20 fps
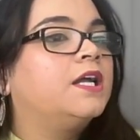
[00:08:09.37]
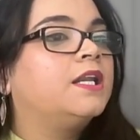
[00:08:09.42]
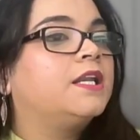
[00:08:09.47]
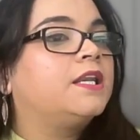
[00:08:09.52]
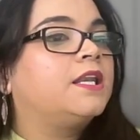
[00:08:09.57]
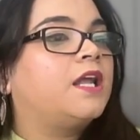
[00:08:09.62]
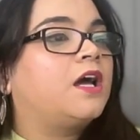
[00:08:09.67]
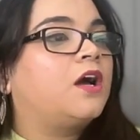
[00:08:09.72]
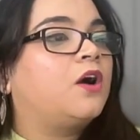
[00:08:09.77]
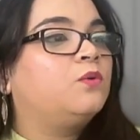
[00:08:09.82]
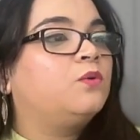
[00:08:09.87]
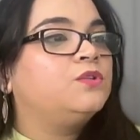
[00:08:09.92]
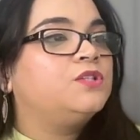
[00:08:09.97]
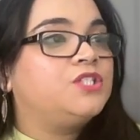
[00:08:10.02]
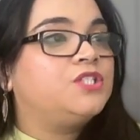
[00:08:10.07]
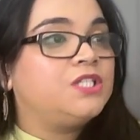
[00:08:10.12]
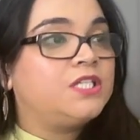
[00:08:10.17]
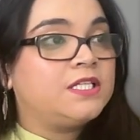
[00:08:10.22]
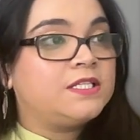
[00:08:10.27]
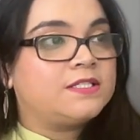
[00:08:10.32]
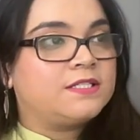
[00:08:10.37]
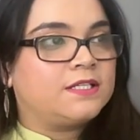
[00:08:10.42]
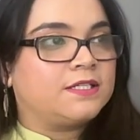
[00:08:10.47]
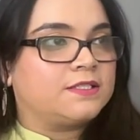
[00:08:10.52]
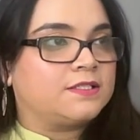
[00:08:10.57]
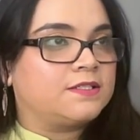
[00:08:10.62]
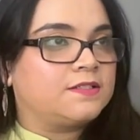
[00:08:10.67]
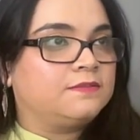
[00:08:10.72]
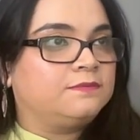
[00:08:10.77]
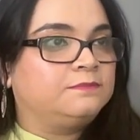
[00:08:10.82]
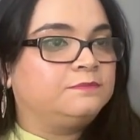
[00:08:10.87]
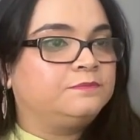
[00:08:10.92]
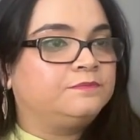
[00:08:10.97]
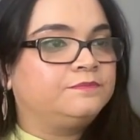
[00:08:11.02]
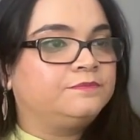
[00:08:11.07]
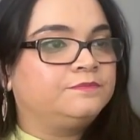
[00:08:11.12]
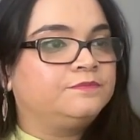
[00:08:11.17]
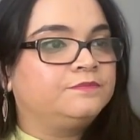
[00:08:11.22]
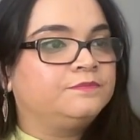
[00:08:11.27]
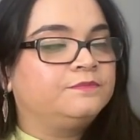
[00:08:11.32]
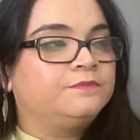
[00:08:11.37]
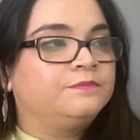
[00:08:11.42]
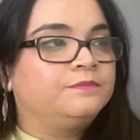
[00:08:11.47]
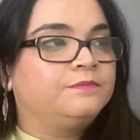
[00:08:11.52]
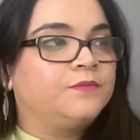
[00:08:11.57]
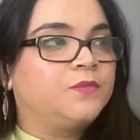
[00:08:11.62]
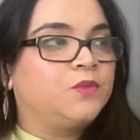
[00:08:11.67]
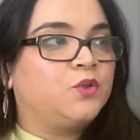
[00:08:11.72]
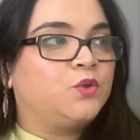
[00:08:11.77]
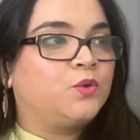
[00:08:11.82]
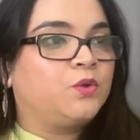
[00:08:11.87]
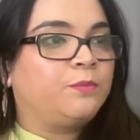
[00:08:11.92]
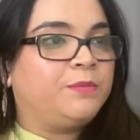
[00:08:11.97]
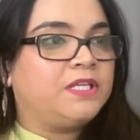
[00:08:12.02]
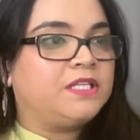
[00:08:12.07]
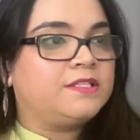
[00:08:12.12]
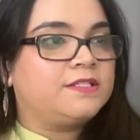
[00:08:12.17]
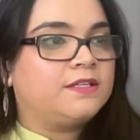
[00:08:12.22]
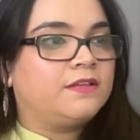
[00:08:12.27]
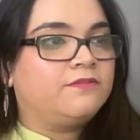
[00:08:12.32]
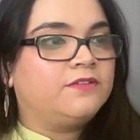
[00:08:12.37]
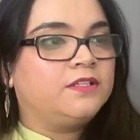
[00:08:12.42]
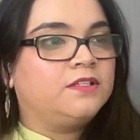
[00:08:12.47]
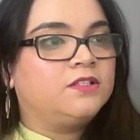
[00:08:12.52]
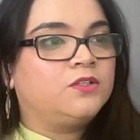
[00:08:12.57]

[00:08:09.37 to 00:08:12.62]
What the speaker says: Now g6, rook b7.